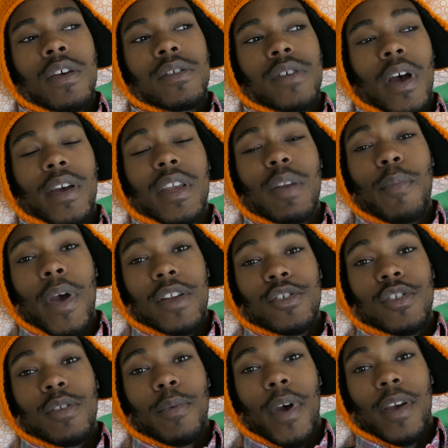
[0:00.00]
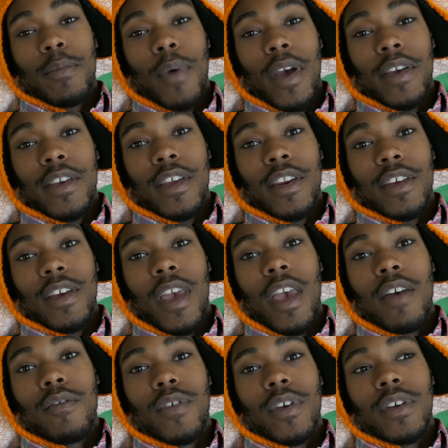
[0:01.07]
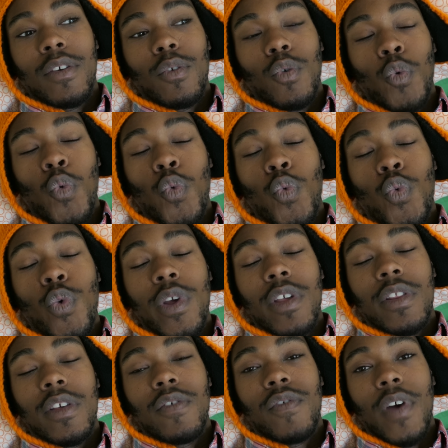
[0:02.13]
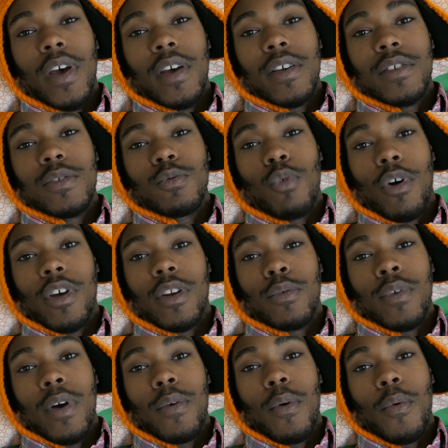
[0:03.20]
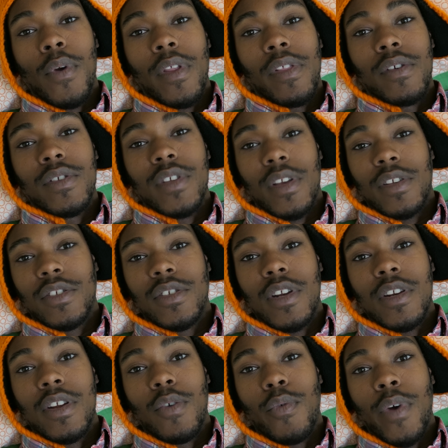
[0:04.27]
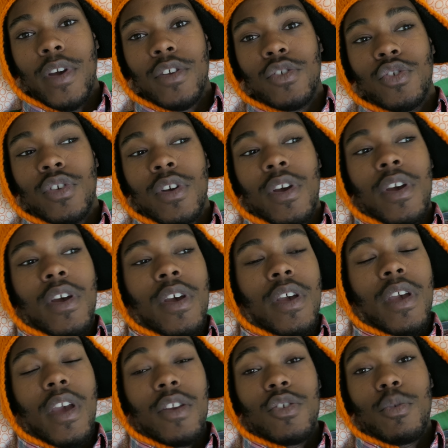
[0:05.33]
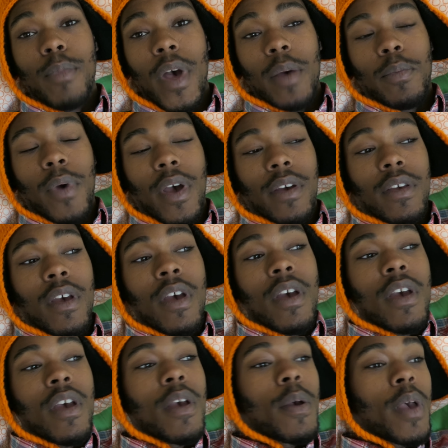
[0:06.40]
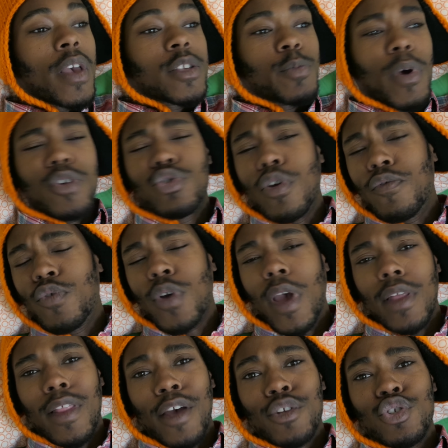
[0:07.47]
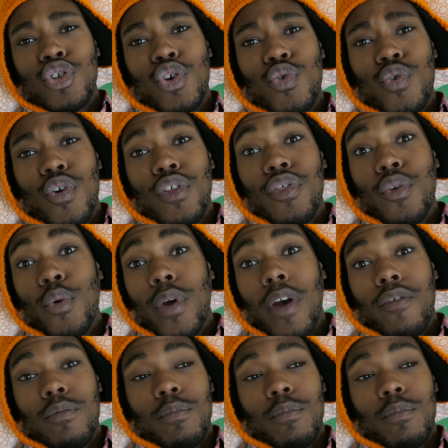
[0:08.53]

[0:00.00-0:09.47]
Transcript: So I can imagine the backpack getting heavy really fast walking around with one of those extended range in your backpack. Especially if you got like two or three of